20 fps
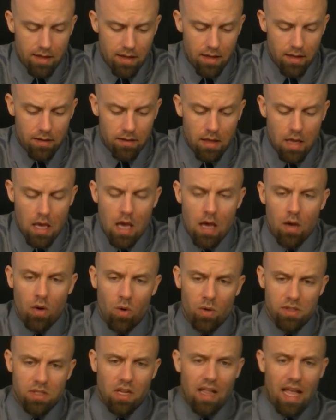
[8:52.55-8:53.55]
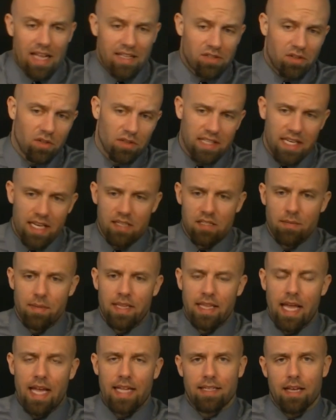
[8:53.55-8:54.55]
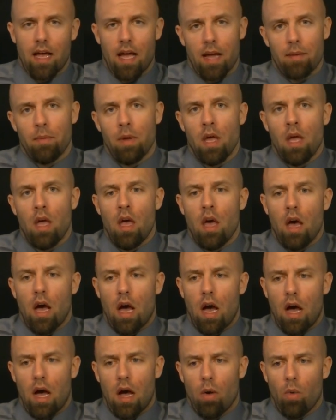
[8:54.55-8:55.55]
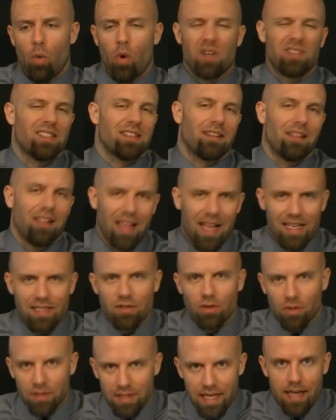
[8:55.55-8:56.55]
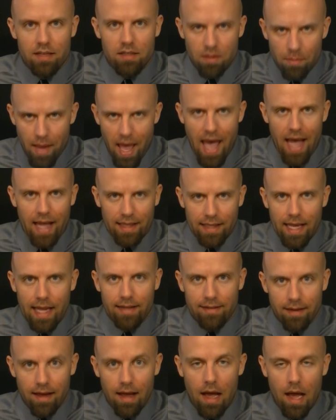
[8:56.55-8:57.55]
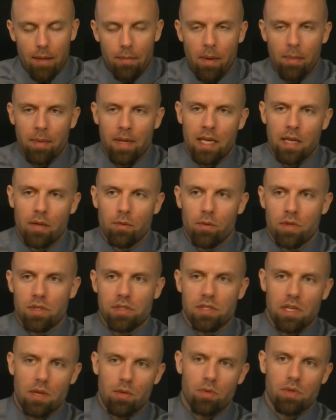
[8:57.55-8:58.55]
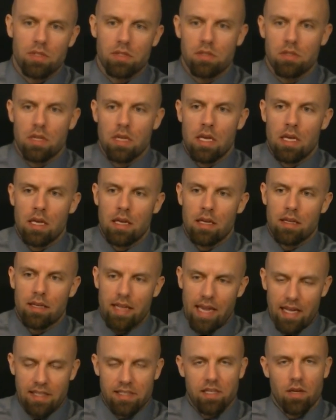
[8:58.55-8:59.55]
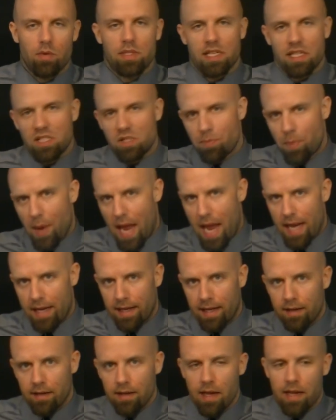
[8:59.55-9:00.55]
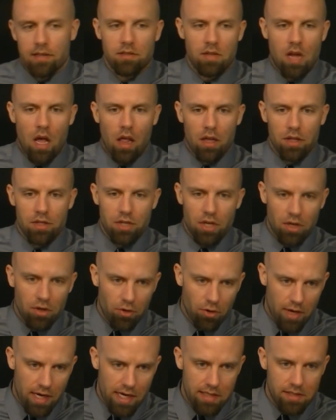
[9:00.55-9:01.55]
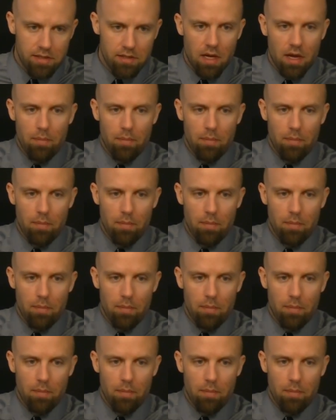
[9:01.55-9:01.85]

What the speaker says: Of course, classical deism at that time wasn't classical deism at that time. I mean, it was expanding as knowledge increased.